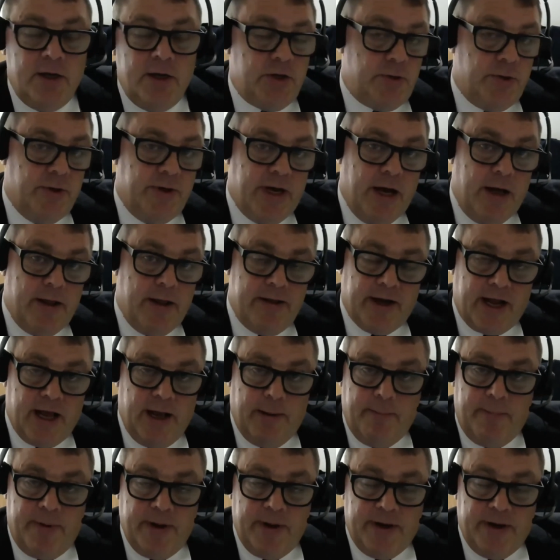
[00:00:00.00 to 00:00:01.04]
to another
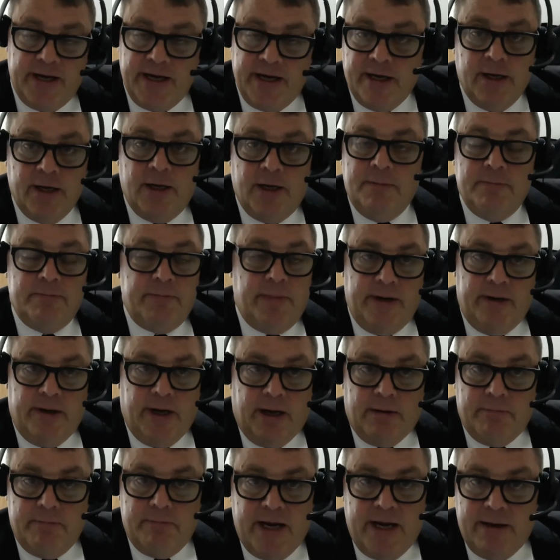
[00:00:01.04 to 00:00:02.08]
company, you
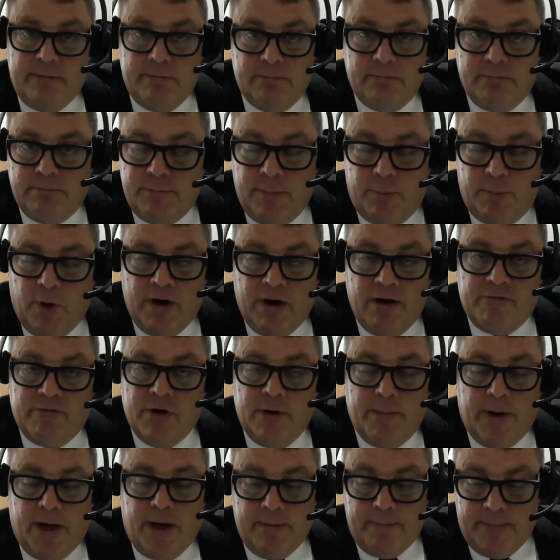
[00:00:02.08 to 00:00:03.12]
know, in wherever
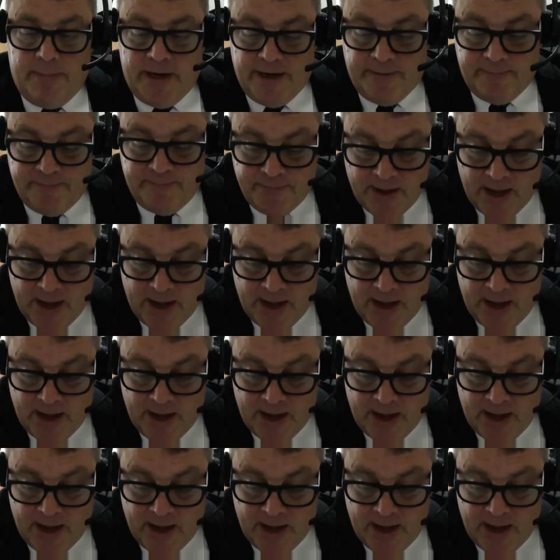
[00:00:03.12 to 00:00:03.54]
it might be.